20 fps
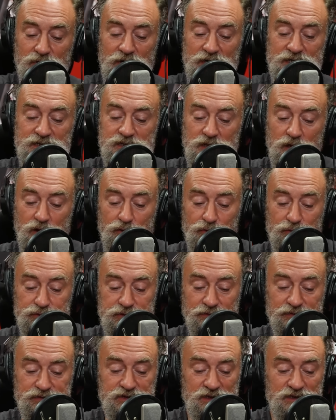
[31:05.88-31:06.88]
release
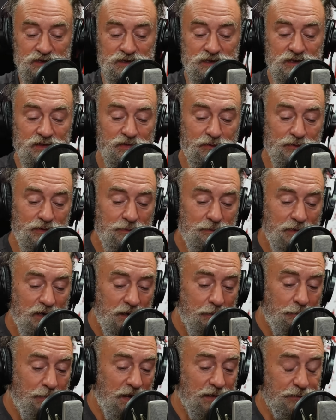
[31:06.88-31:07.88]
clause of £63
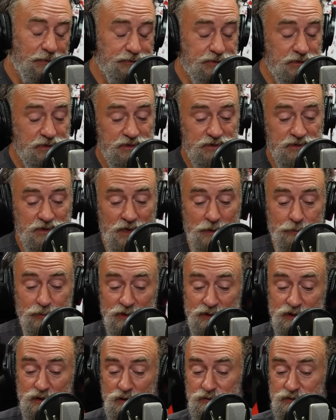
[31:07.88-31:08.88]
million in his
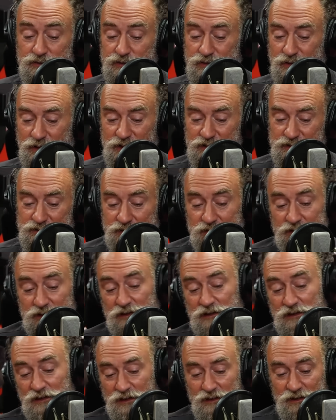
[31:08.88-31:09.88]
Napoli contract.
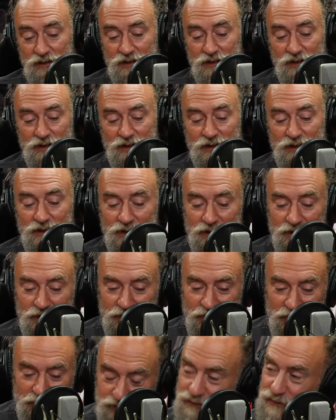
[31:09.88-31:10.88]

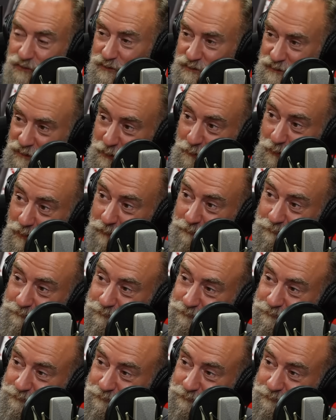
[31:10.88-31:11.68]
Interesting one.